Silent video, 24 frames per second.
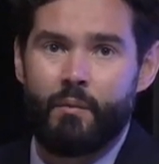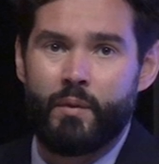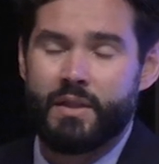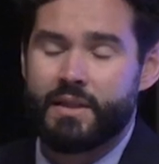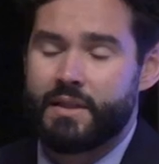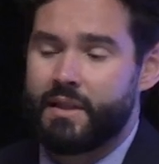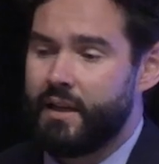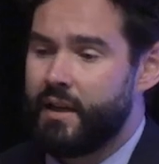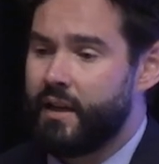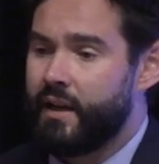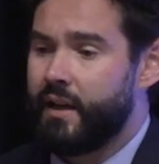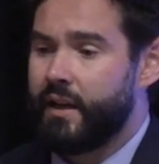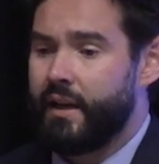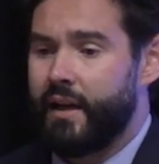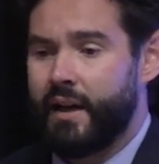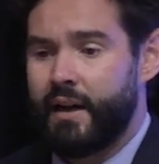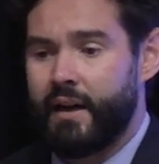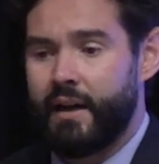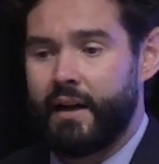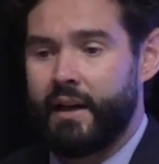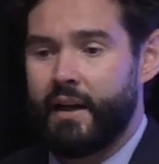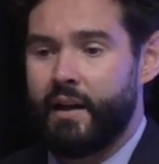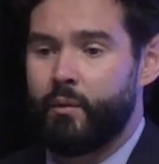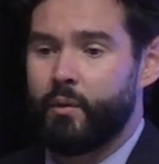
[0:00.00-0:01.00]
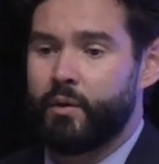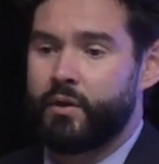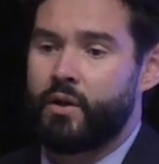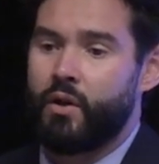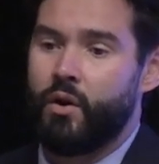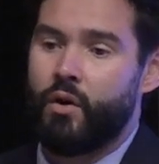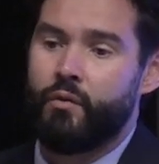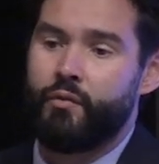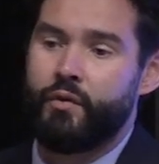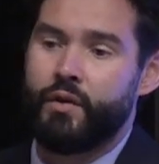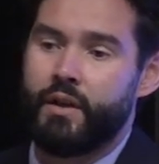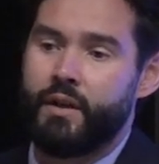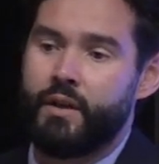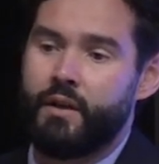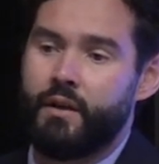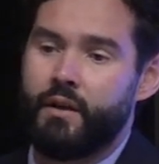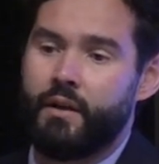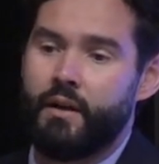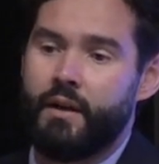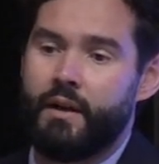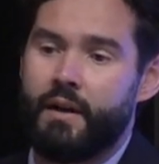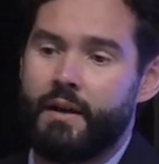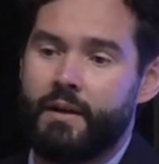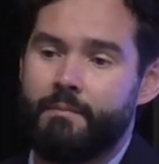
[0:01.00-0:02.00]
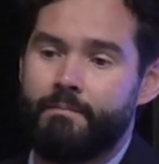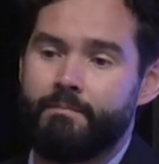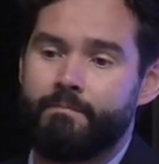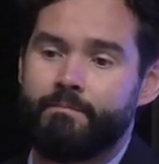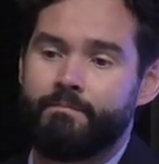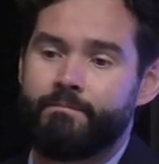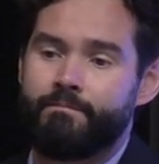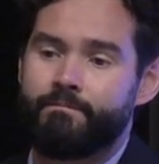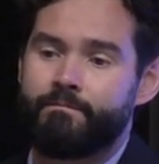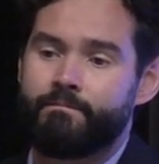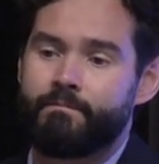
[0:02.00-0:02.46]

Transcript: we've seen it again and again with COVID. Um,